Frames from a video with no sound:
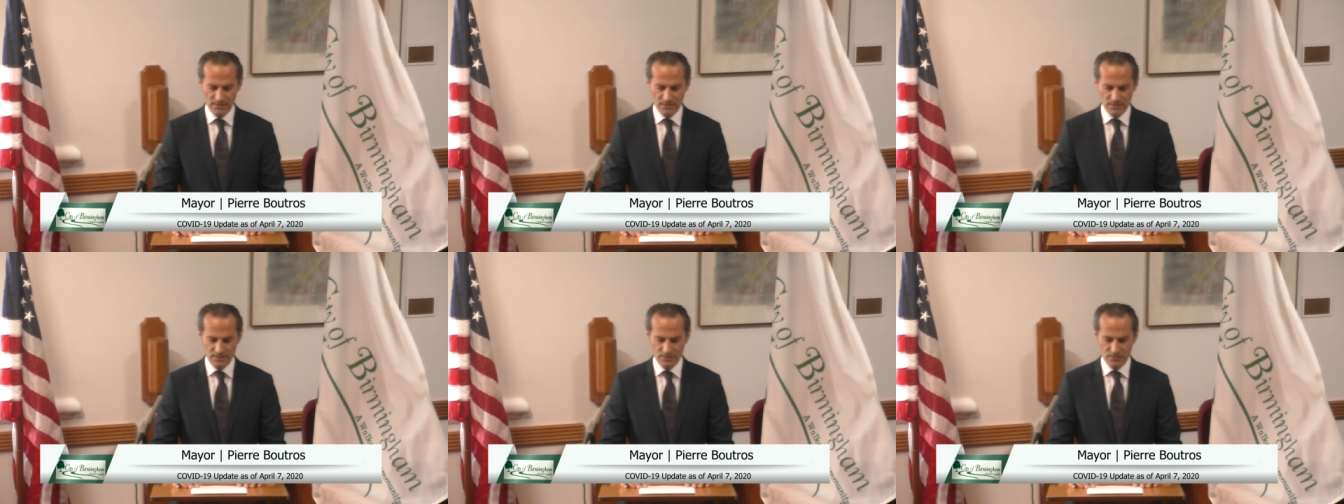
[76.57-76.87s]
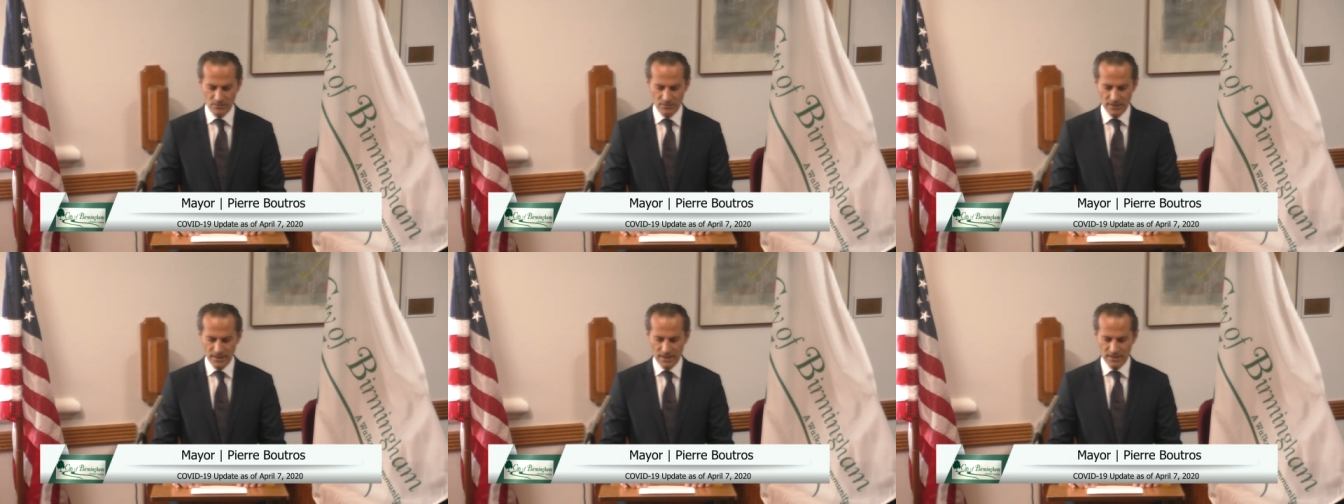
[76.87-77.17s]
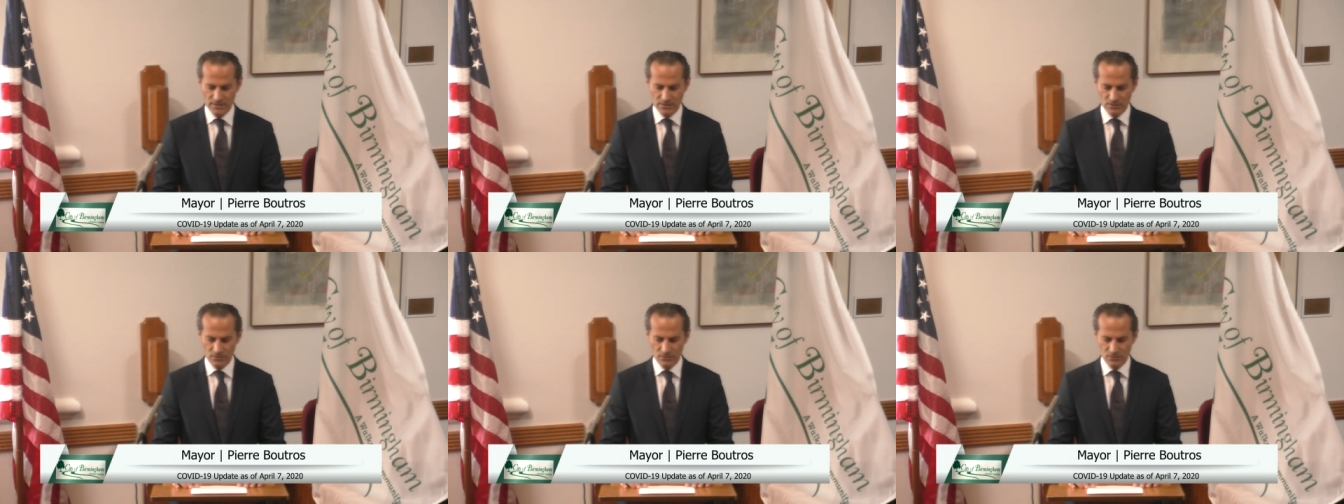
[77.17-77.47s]
since the
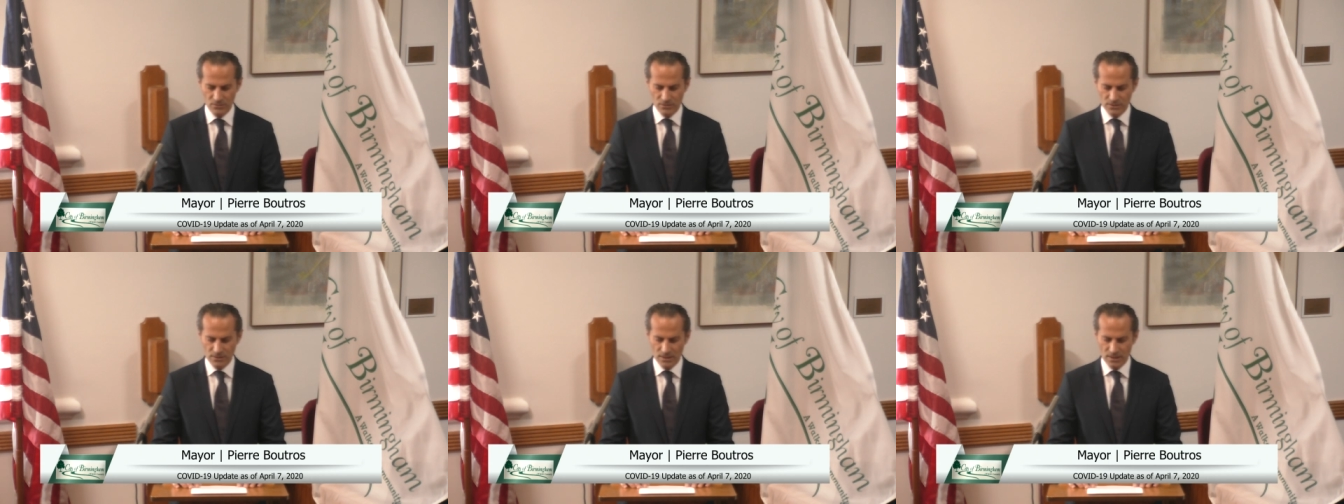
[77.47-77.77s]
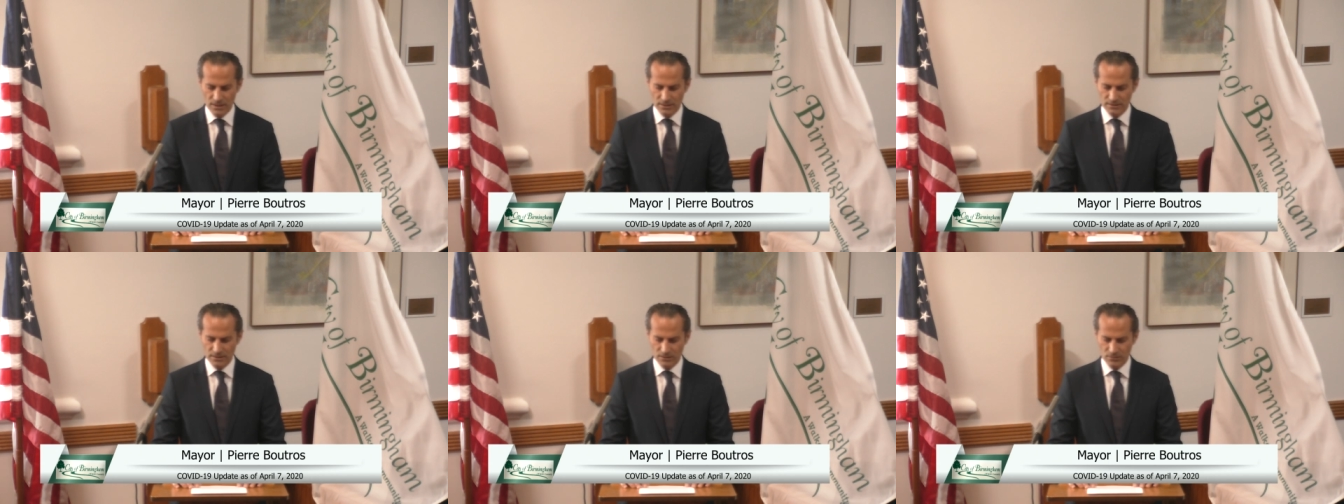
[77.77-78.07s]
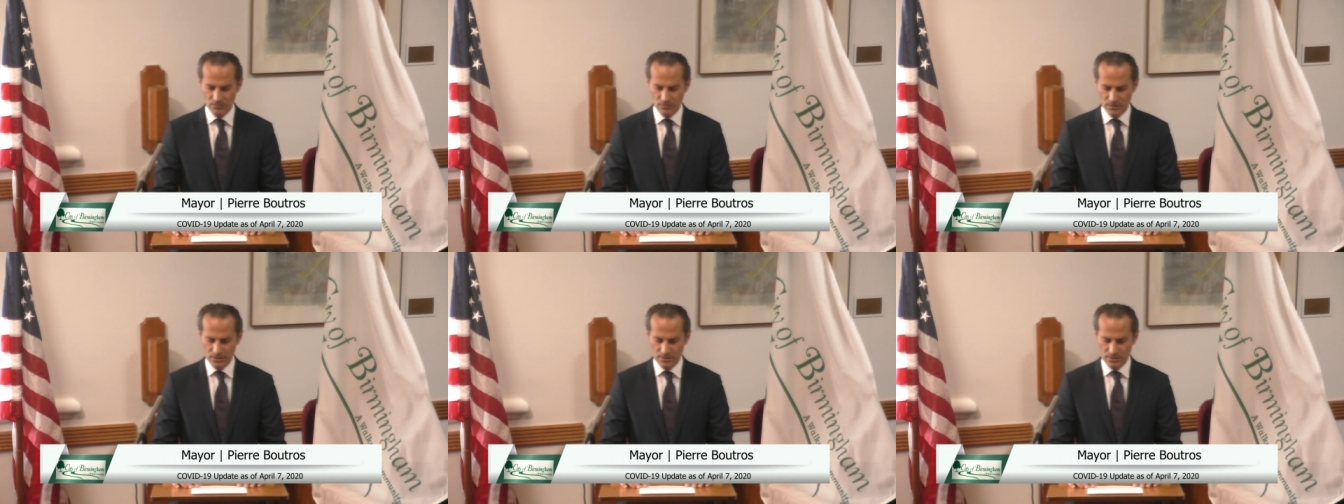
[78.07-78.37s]
last close
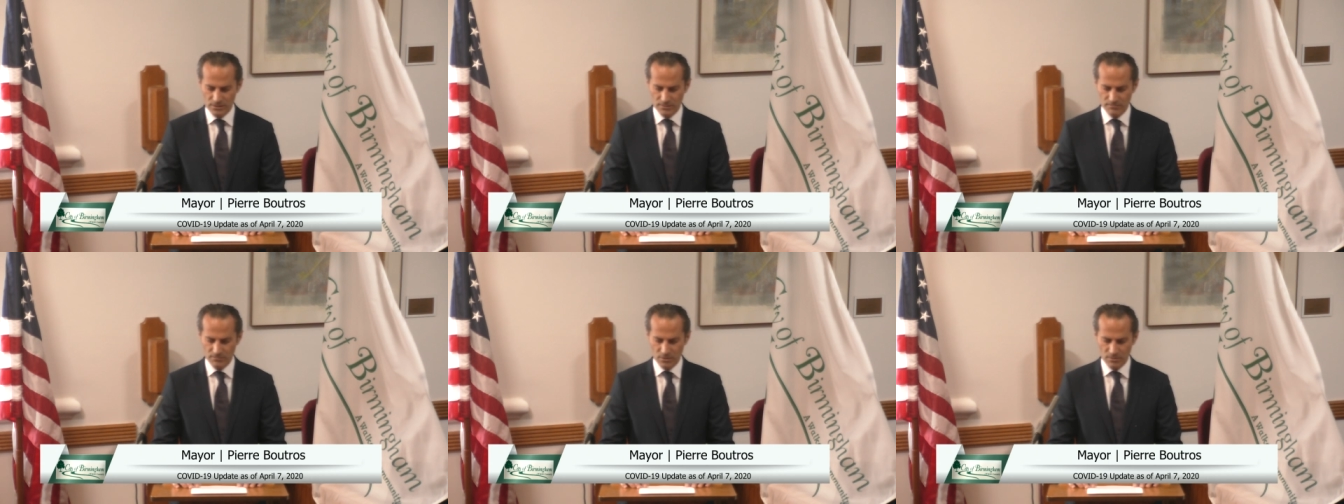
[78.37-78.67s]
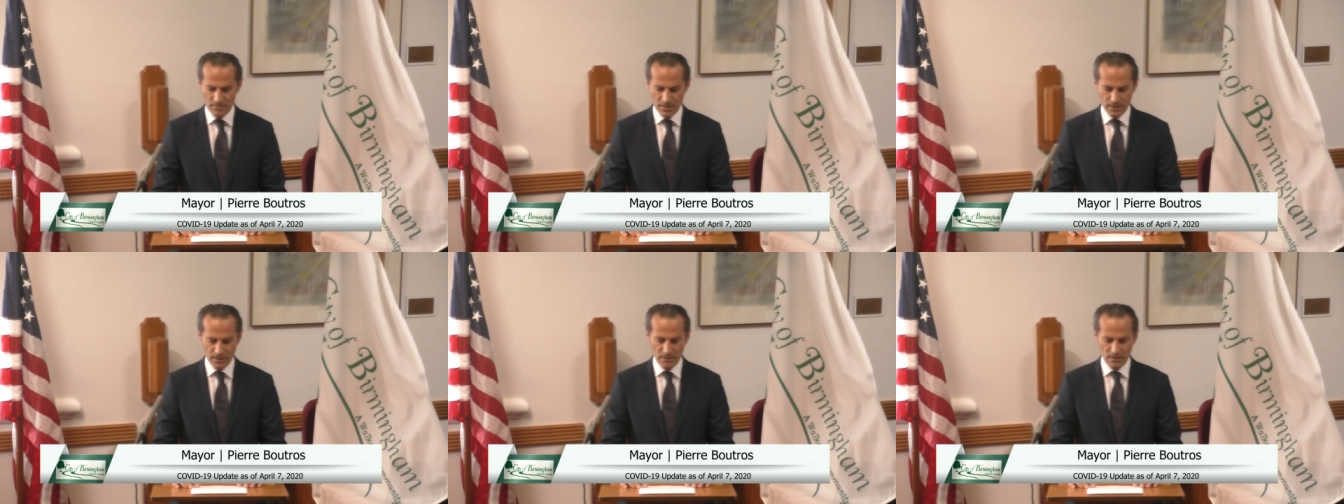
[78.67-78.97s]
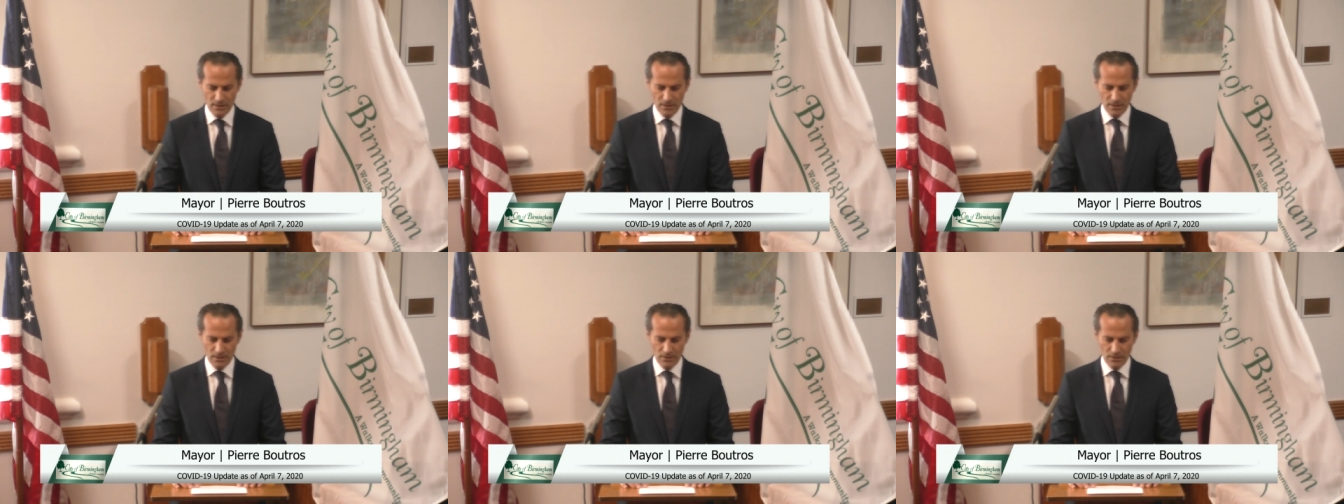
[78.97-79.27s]
contact with the
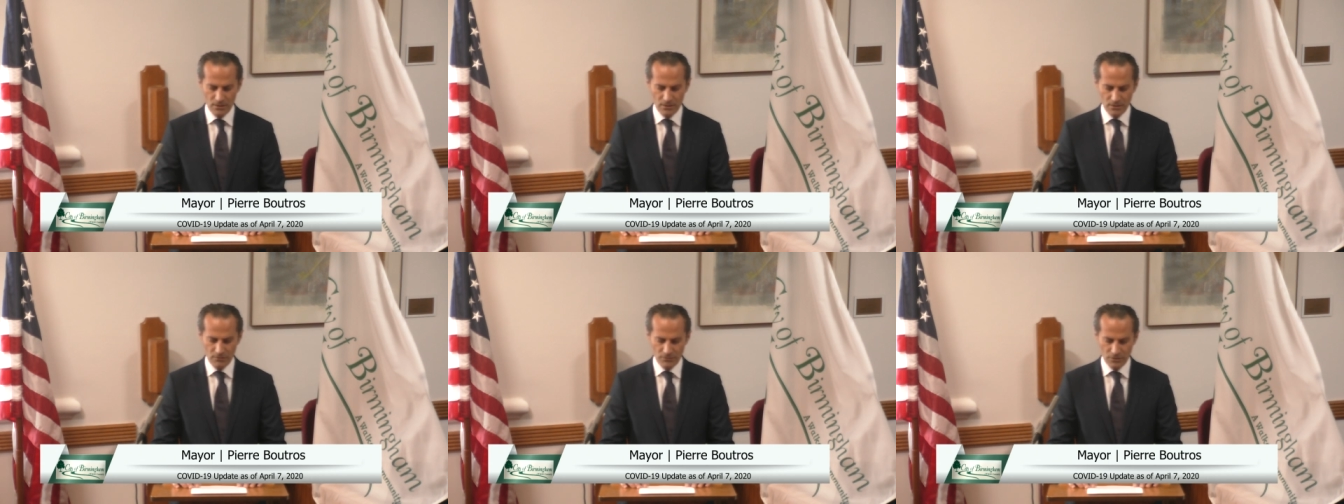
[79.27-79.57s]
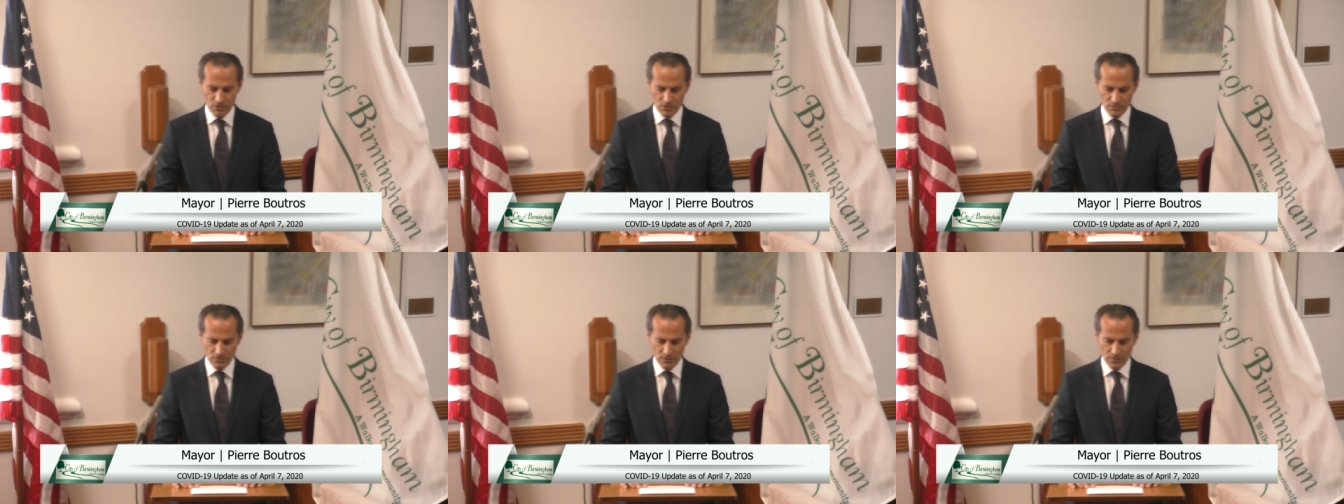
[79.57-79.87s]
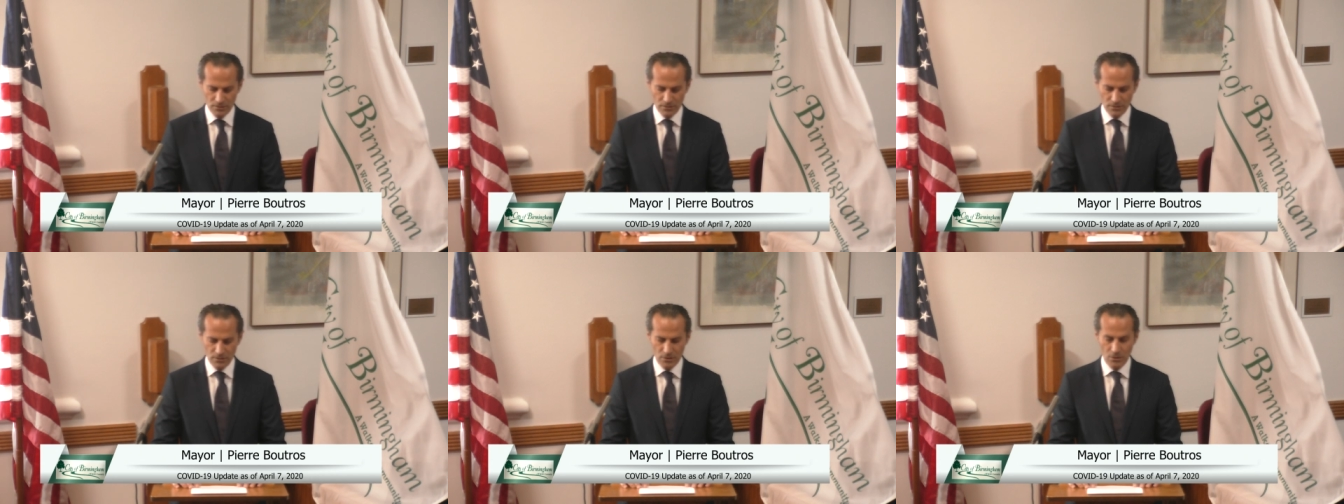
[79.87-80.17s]
symptomatic
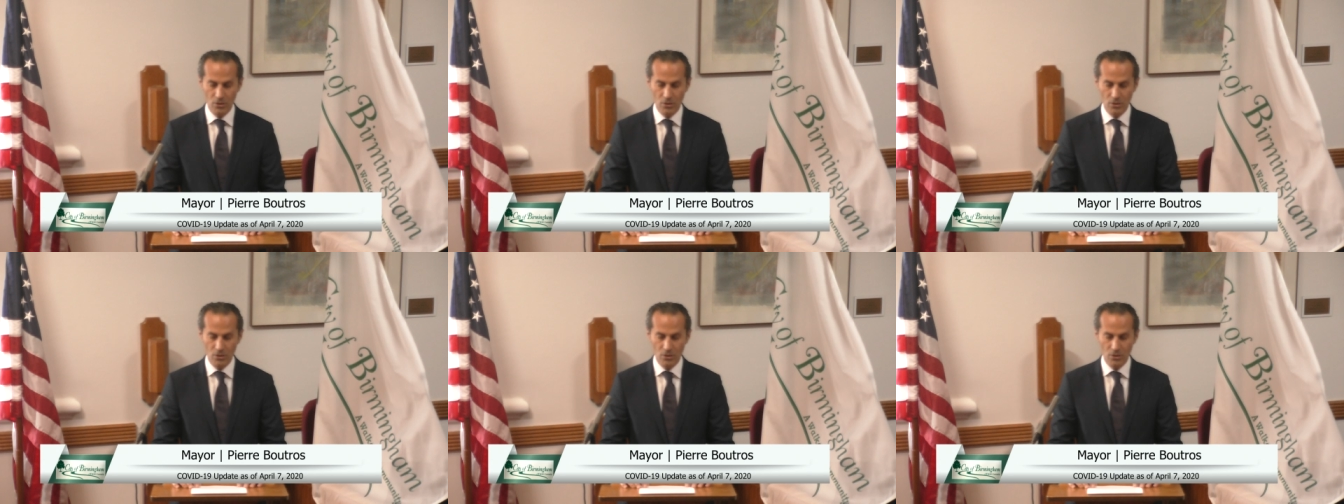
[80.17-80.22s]
individual